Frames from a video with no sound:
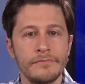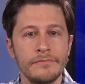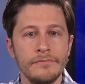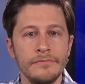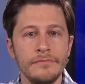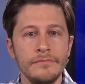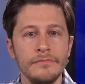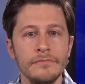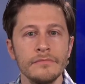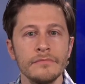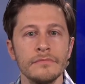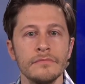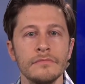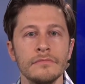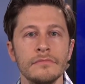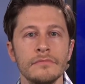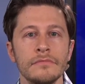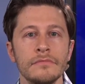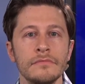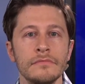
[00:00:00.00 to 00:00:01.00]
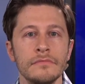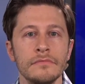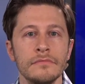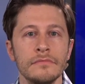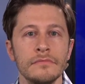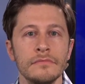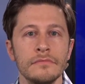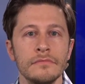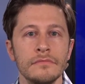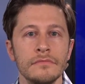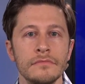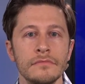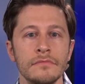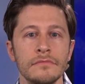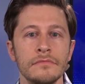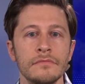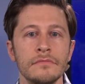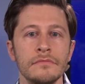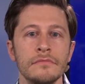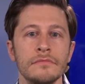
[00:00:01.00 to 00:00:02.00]

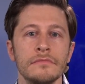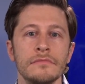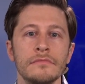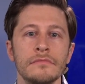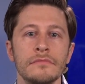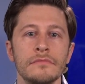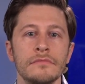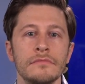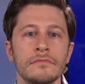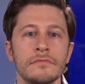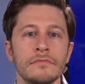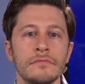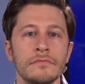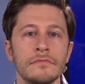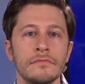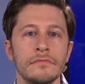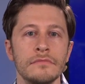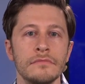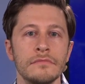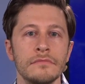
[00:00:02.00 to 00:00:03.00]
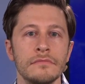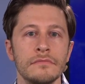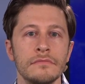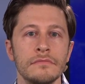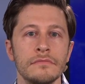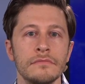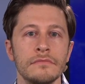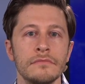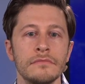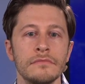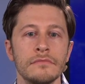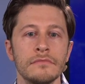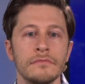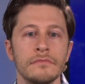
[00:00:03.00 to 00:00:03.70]
No words are spoken by the person on screen.